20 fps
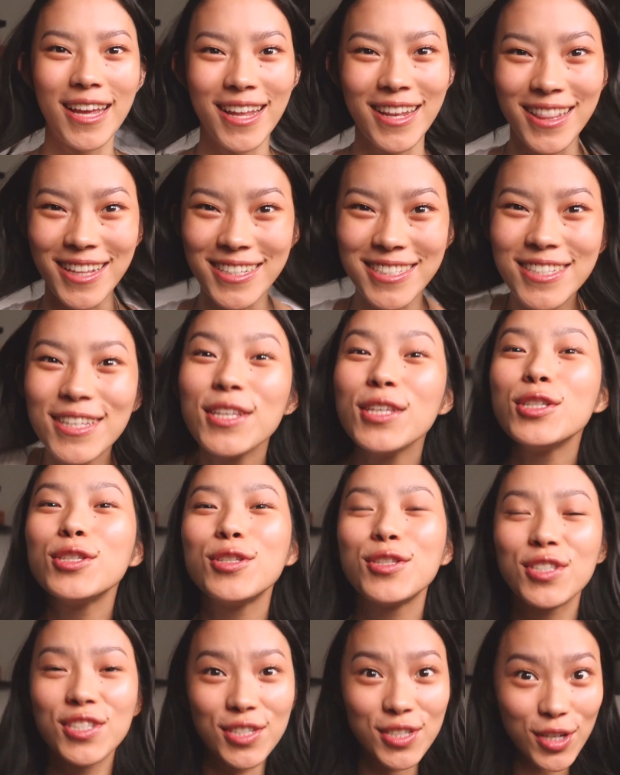And this is
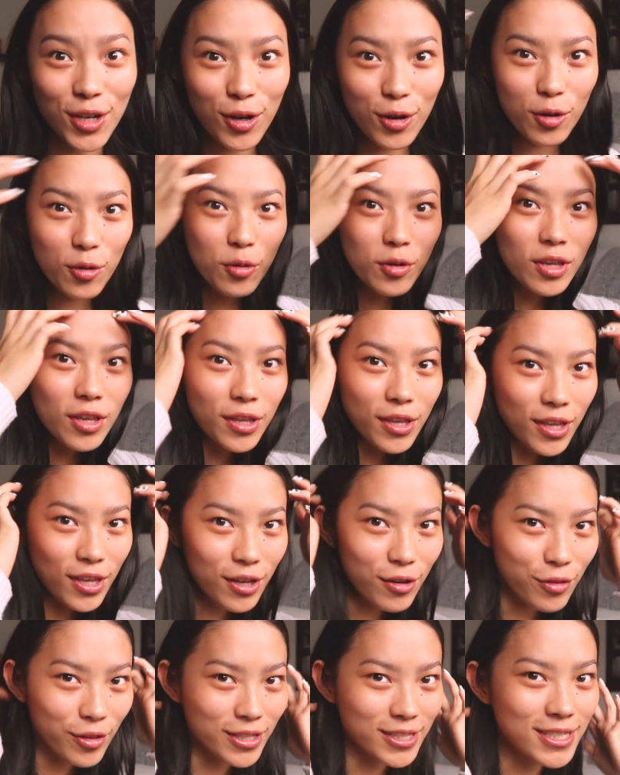so
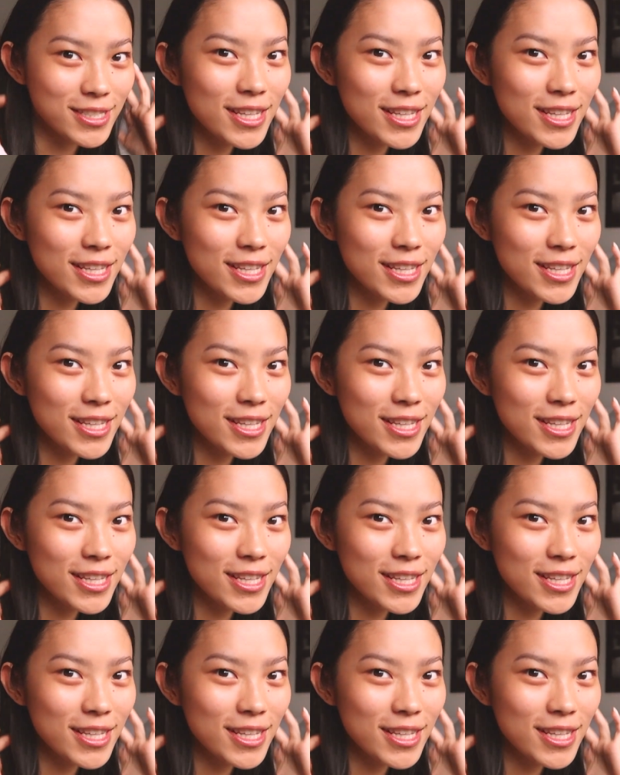cute. This